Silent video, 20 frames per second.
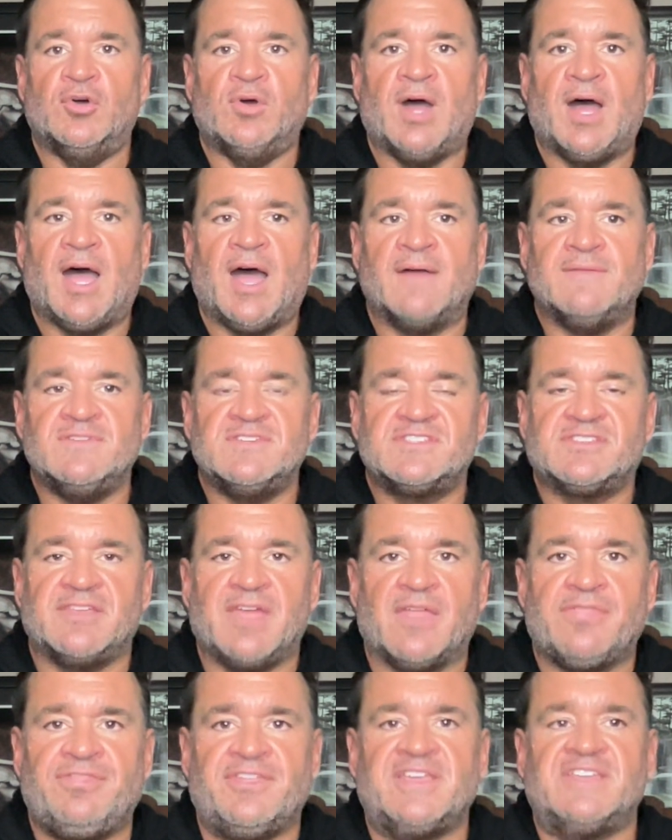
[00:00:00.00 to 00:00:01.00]
know,
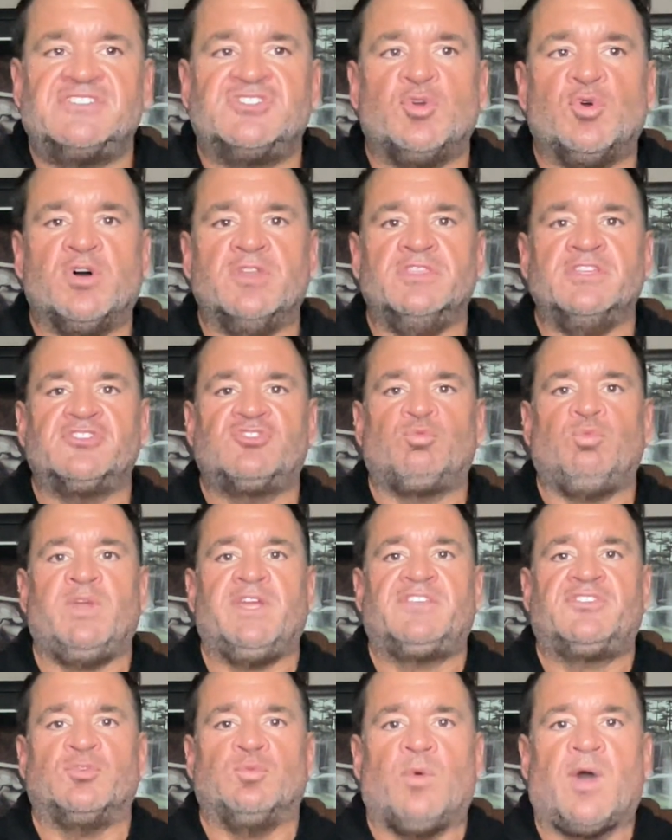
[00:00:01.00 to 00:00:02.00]
obviously I think he's going this
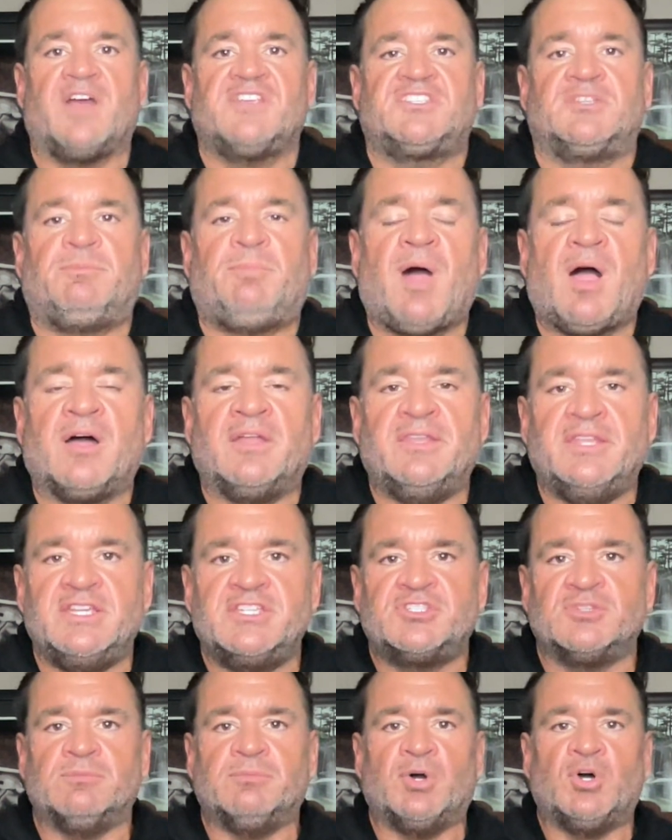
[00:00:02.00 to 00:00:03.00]
week to watch the
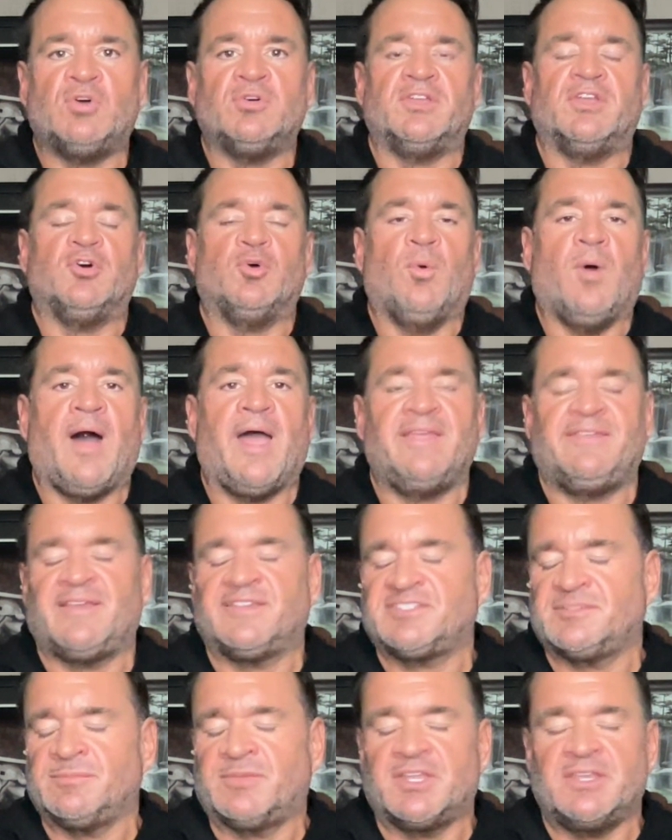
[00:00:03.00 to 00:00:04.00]
Polynesian Bowl in Hawaii. He's
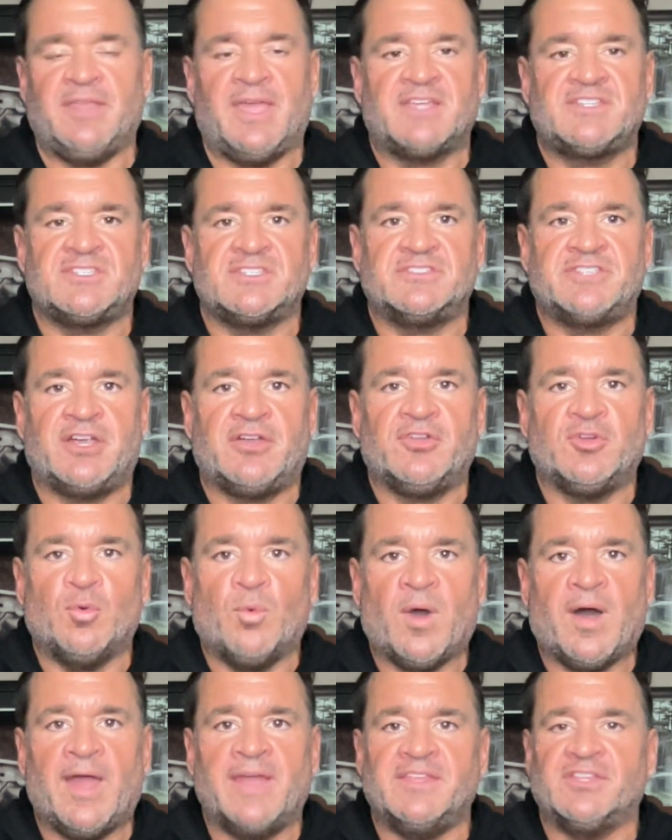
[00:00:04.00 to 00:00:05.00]
got some connections there in
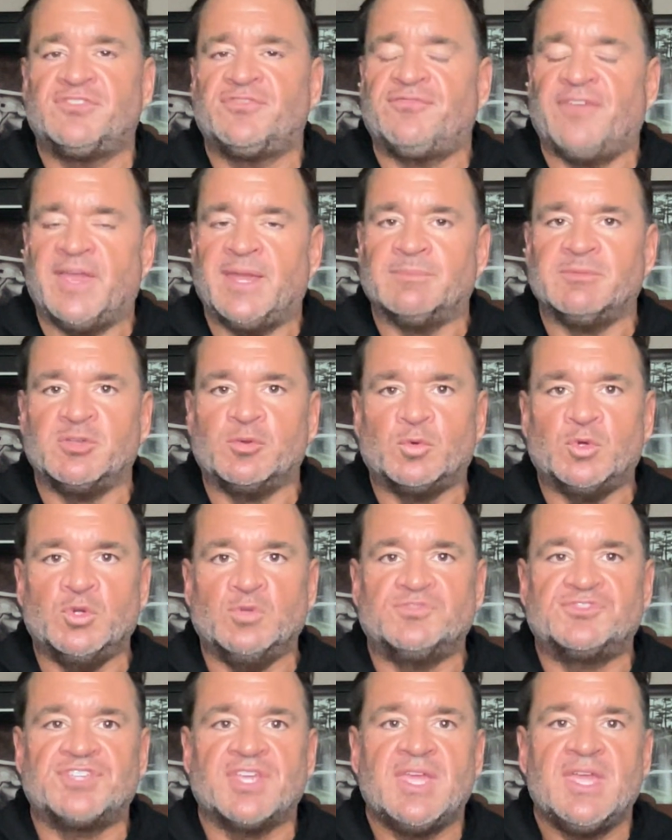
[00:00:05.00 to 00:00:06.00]
Hawaii, his family
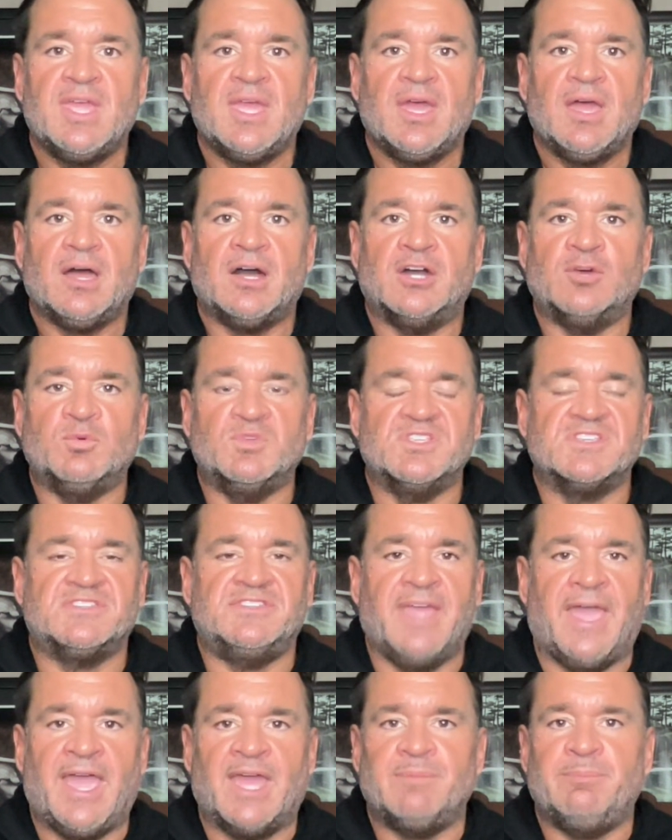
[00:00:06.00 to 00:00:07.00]
roots uh, with
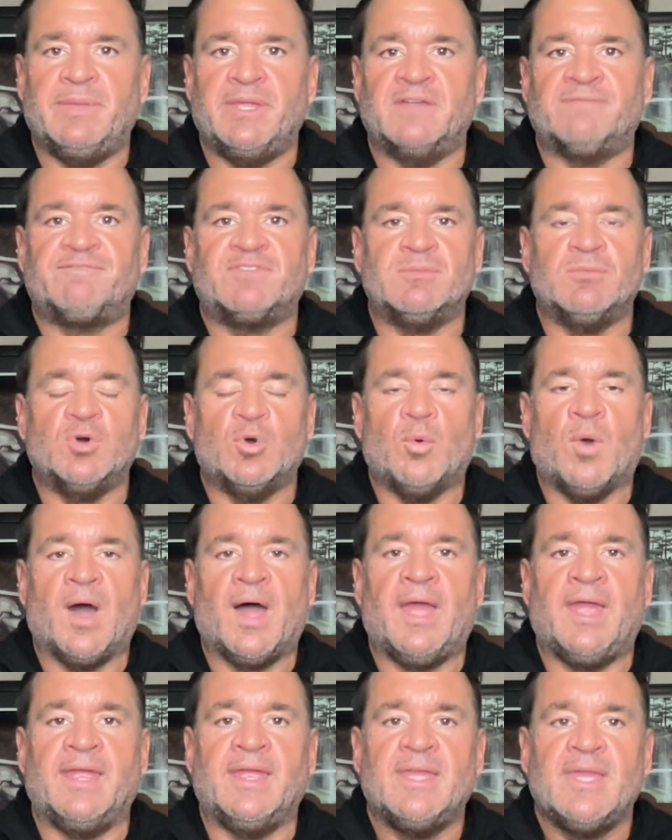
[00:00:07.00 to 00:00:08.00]
his dad being from
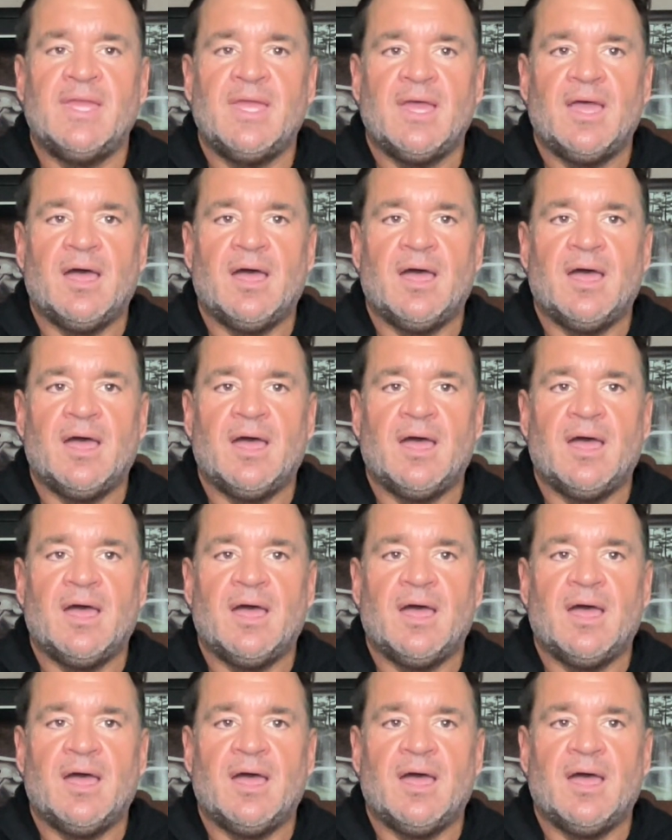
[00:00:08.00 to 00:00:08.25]
Hawaii.